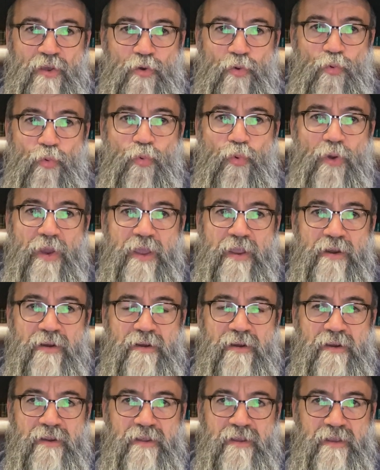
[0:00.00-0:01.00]

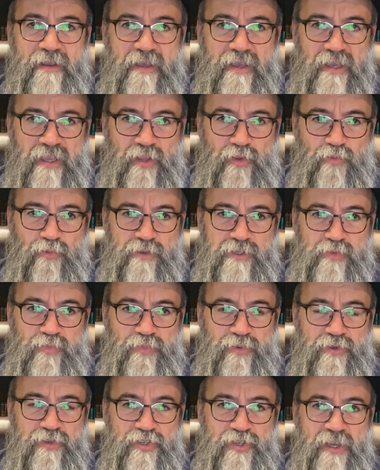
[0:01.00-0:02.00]
where it was
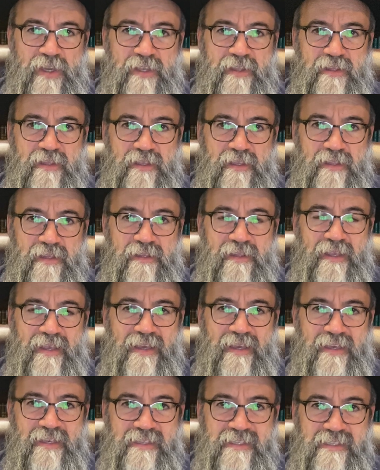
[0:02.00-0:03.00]
projected
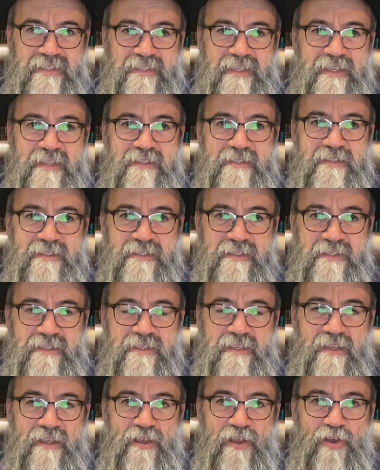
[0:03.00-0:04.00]
a sense